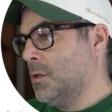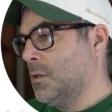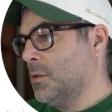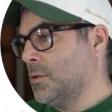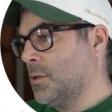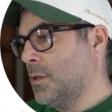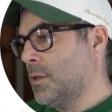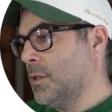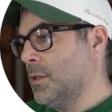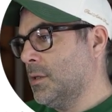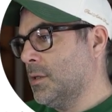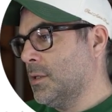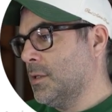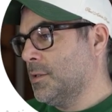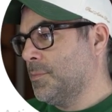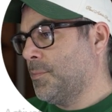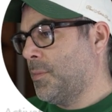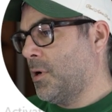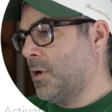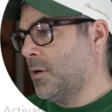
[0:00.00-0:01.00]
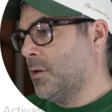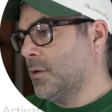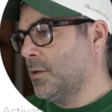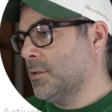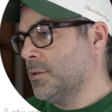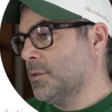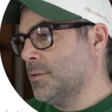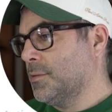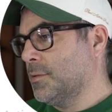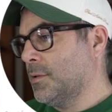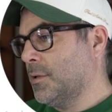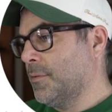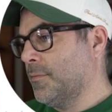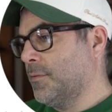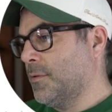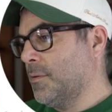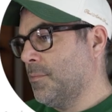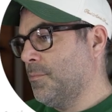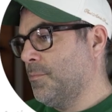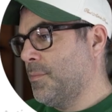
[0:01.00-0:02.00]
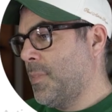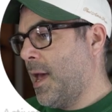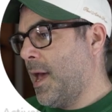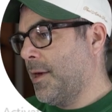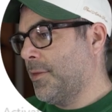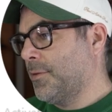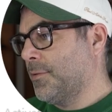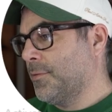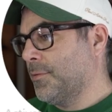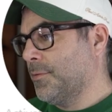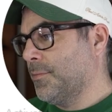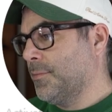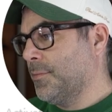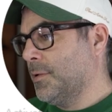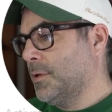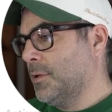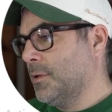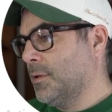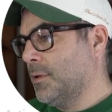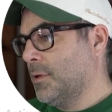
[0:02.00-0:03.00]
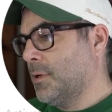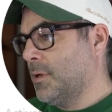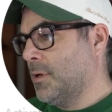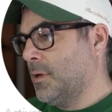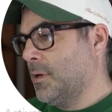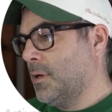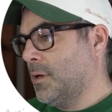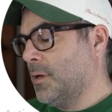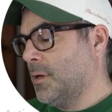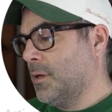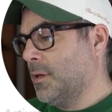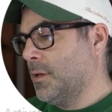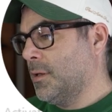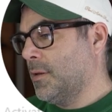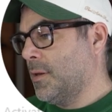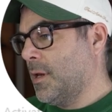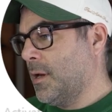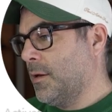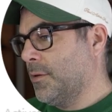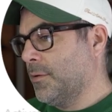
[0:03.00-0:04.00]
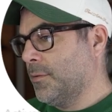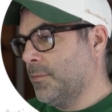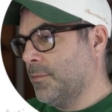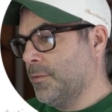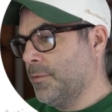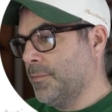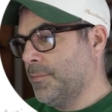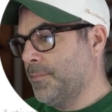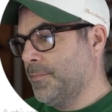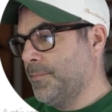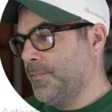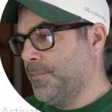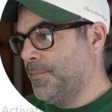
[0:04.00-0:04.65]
So I think this part is of the bathroom in the other room.